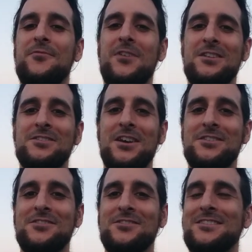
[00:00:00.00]

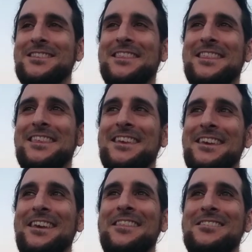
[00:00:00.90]
fantastic,
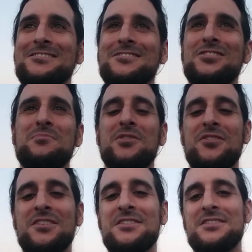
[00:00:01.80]
this
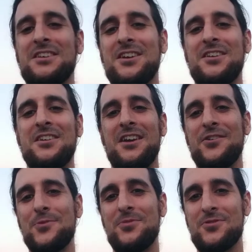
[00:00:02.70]
experience, and I
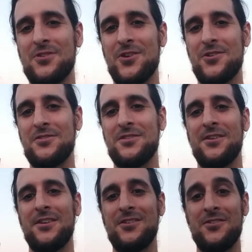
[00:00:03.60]
hope you can go out
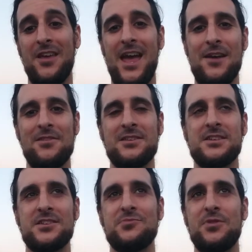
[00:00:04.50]
there and you can have this
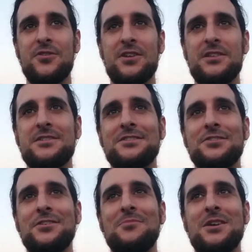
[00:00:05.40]
experience.
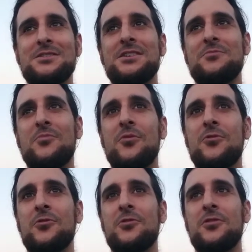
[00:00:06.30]
It might take
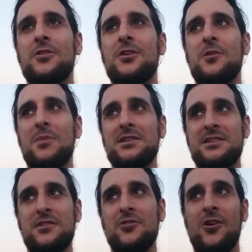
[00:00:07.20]

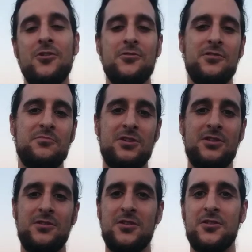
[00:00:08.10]
longer than
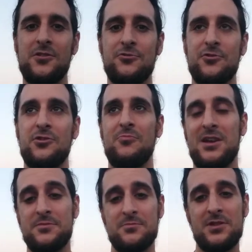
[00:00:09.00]
me. You
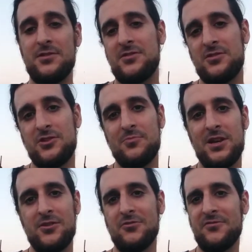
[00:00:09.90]

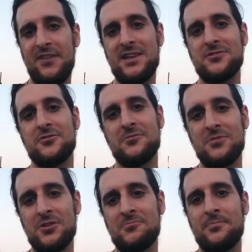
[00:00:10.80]
might do it faster than
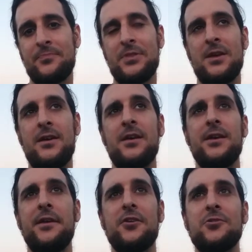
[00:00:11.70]
me.
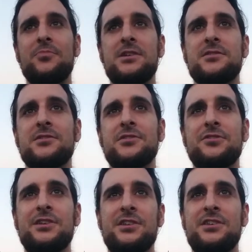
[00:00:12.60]
It all depends on
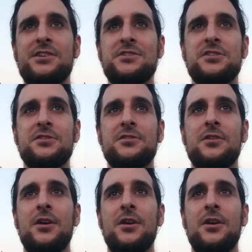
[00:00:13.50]
your dedication,